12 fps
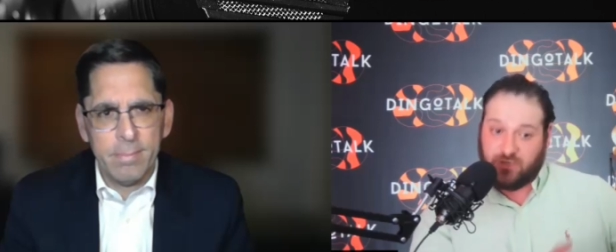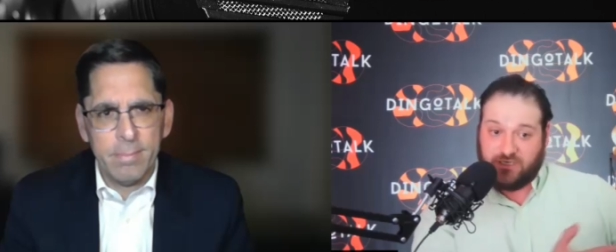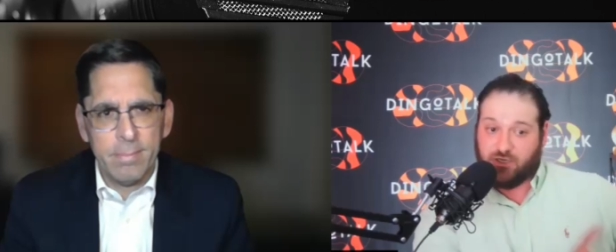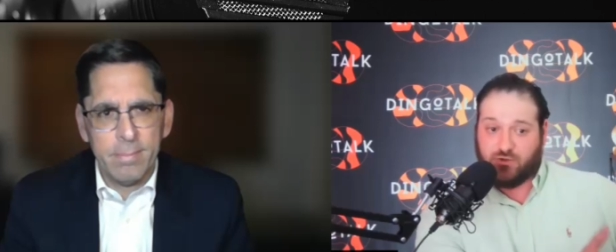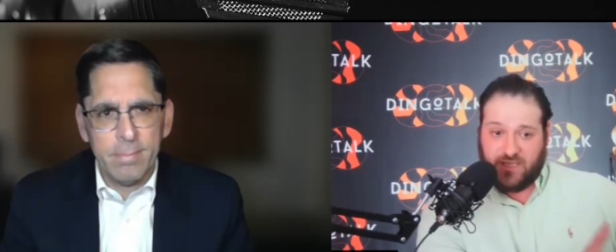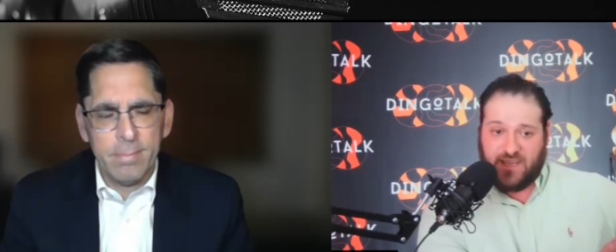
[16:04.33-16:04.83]
Speaker 1: I
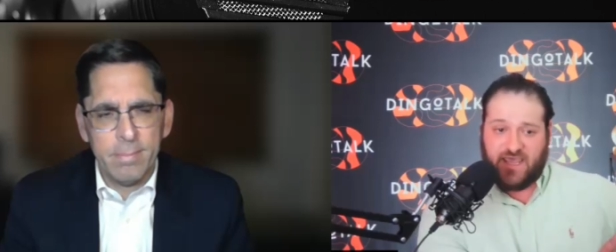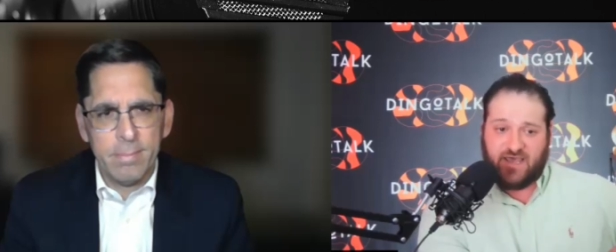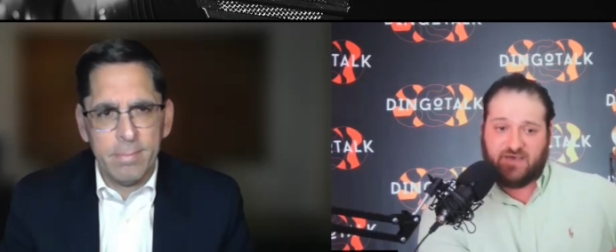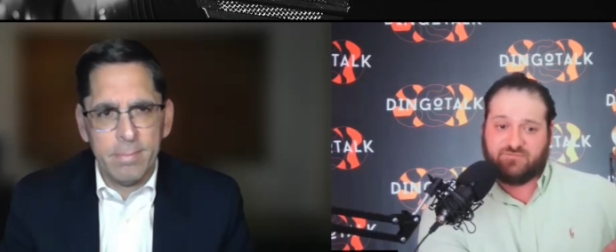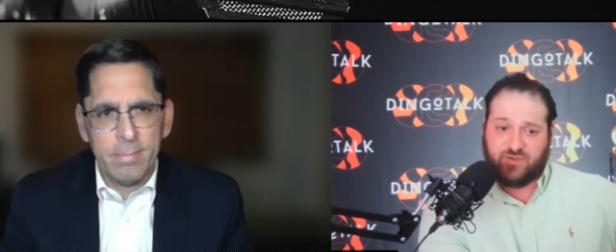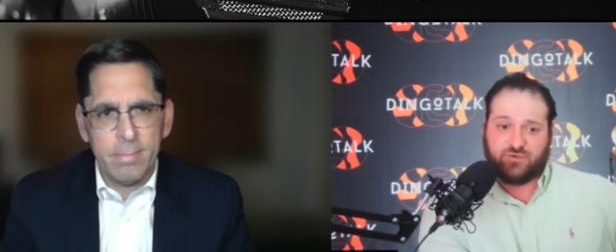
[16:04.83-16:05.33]
know they
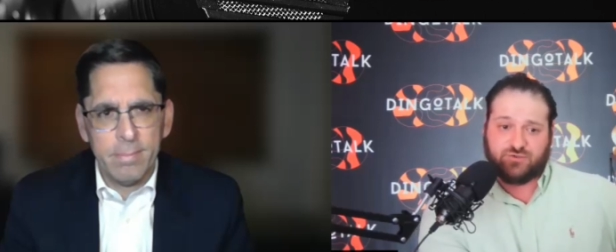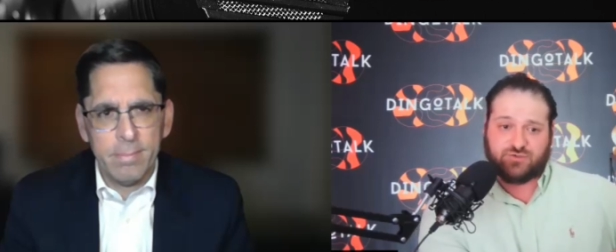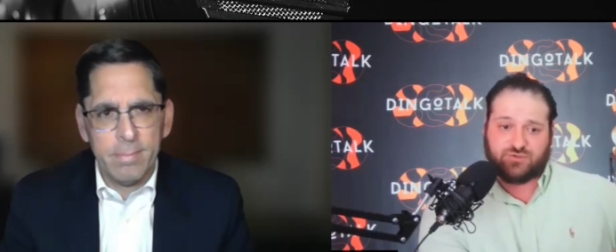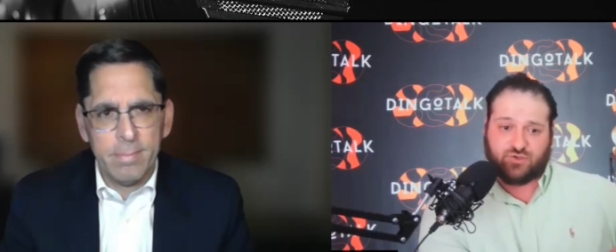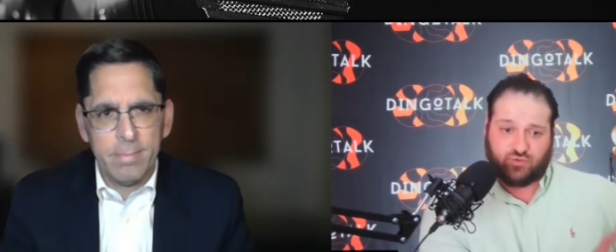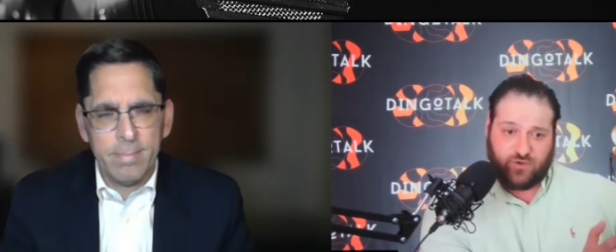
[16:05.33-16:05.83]
have
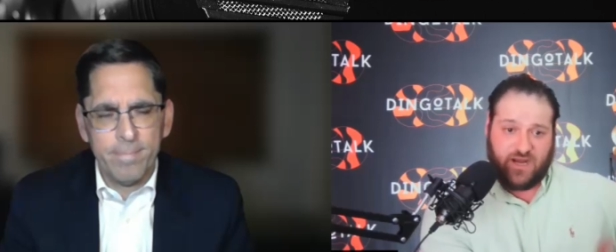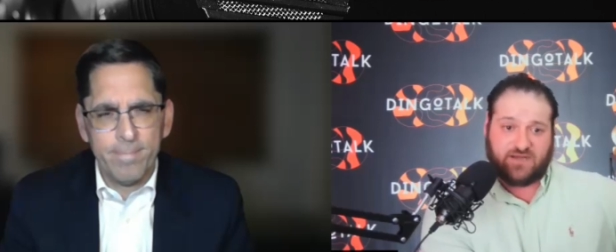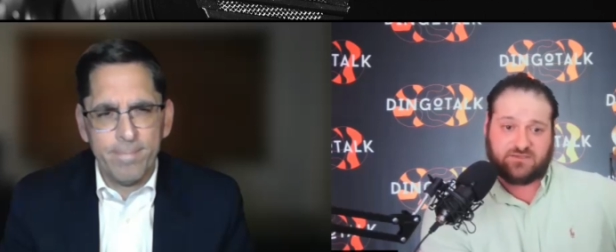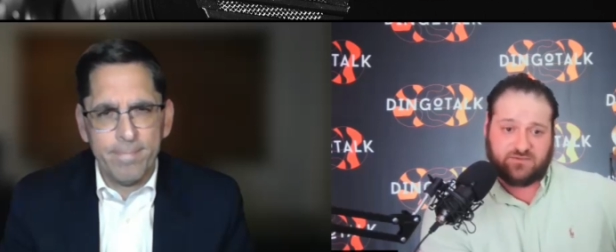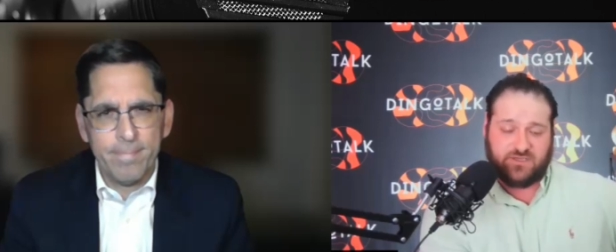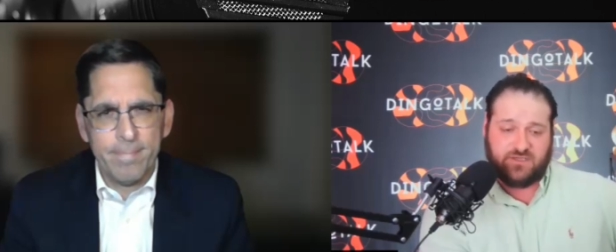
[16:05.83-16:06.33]
those
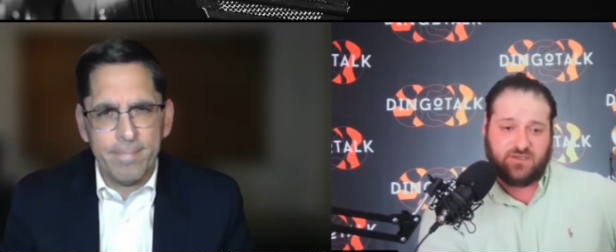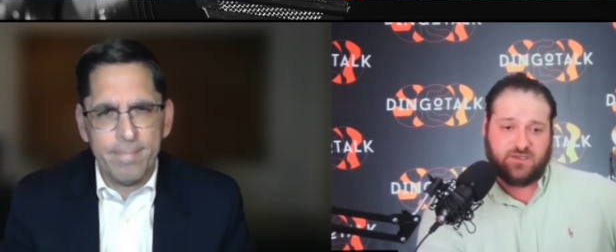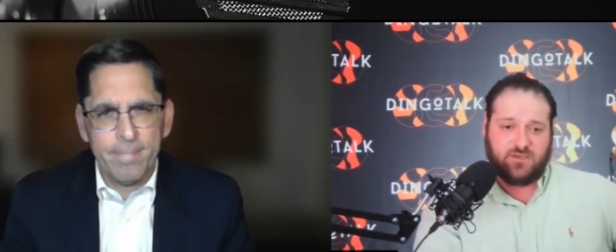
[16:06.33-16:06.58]
directly,